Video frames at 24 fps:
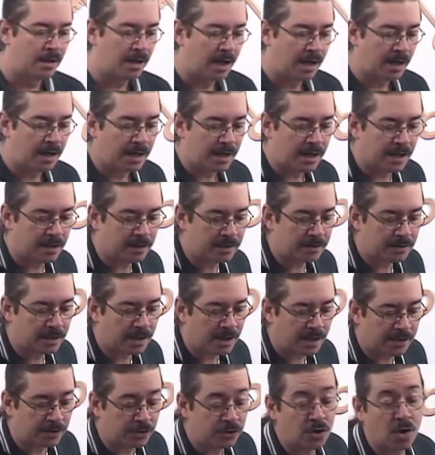Uh,
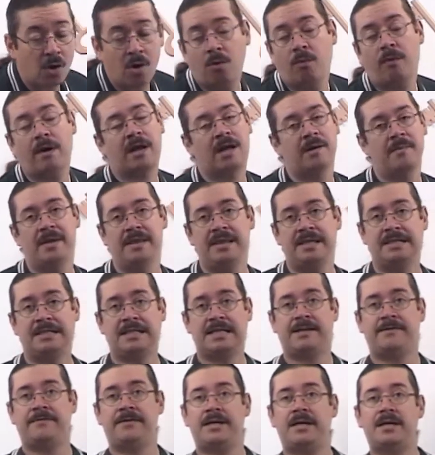I don't recommend the
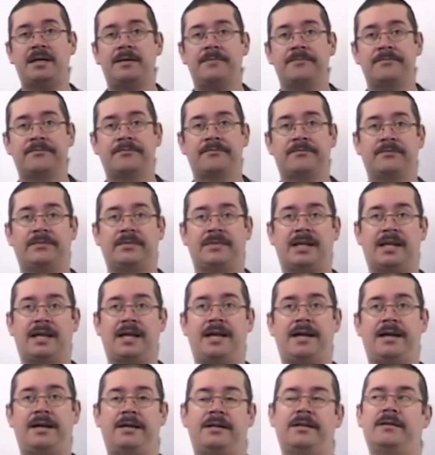TV,
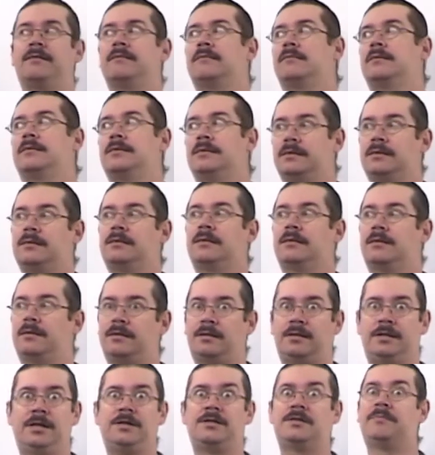and
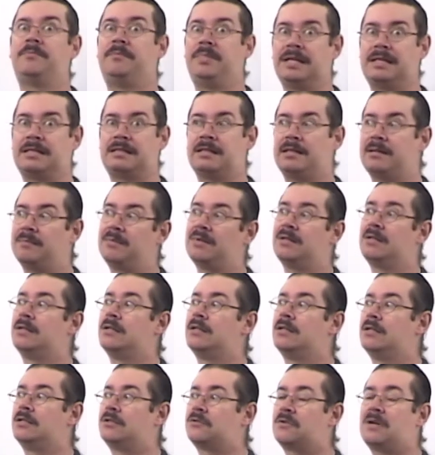here's a big tip.
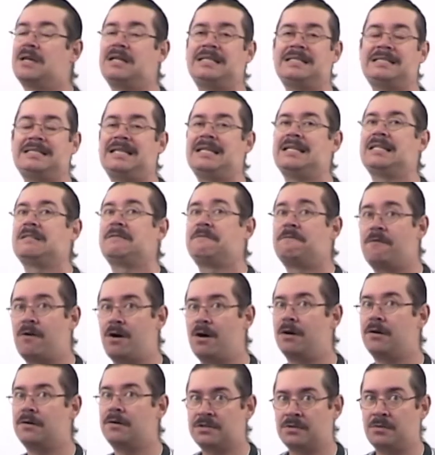Try to stay as
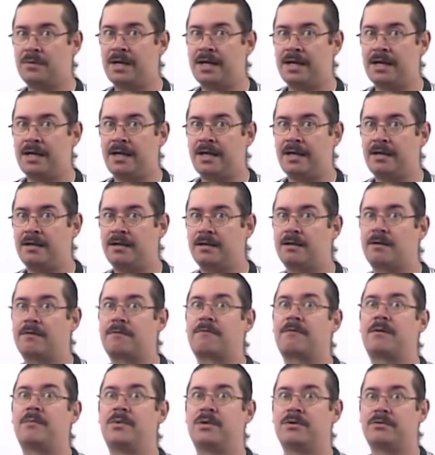far away
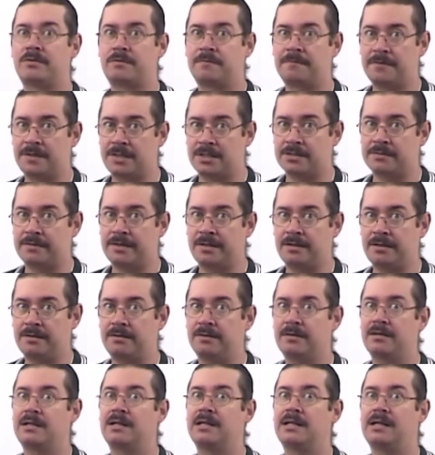from your
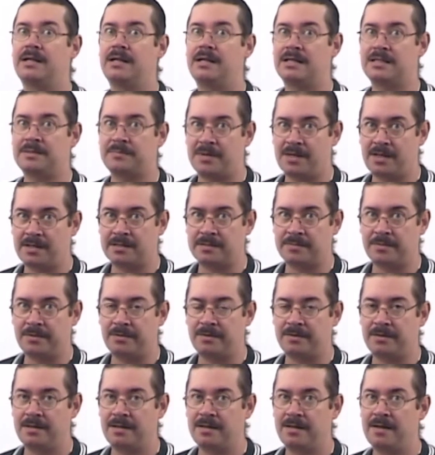refrigerator as
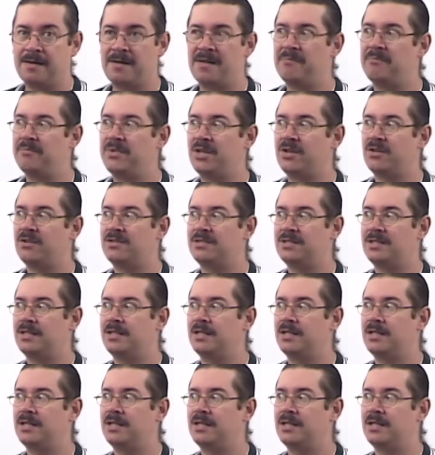possible because